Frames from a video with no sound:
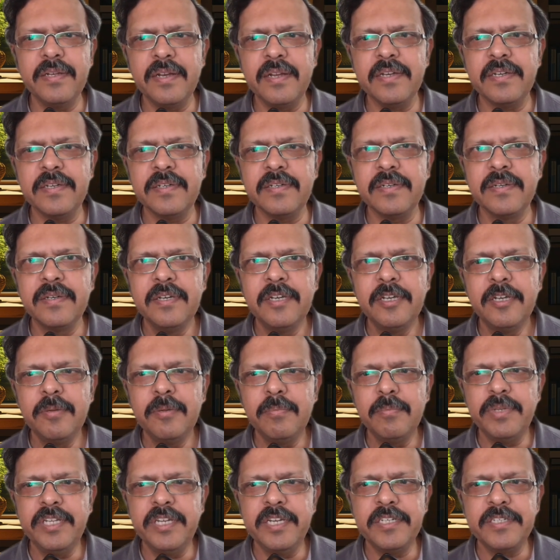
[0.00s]
like
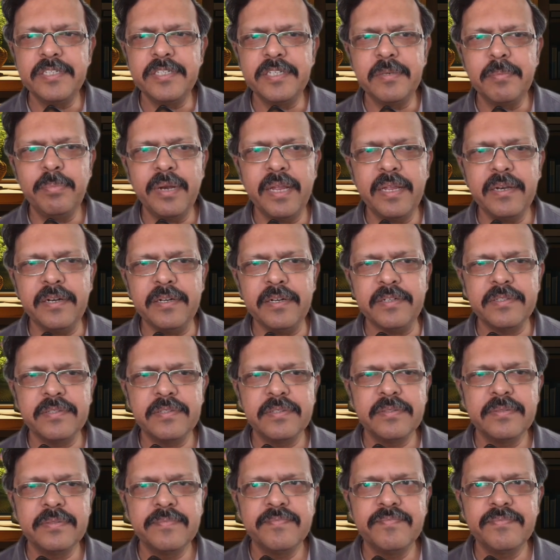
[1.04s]
miniature
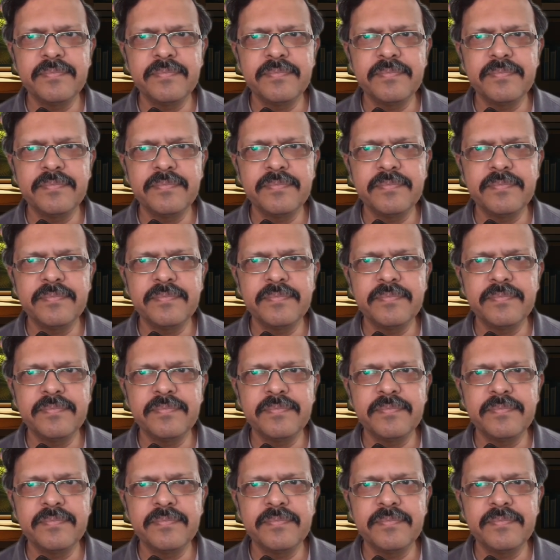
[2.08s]
planets.